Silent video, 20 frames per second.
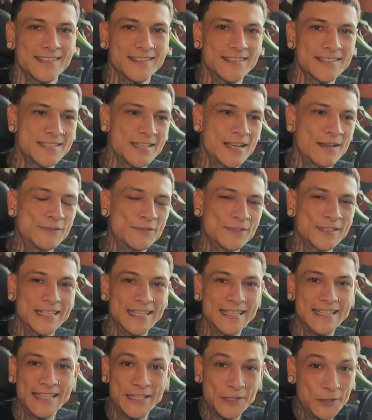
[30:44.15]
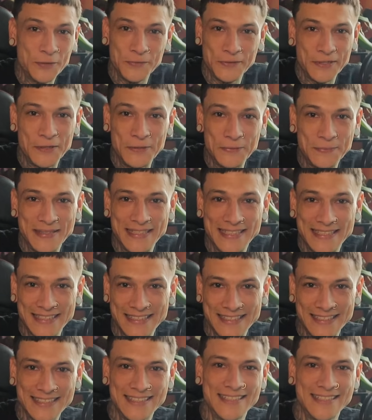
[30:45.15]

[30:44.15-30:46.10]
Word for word: Let's not forget, you don't know me.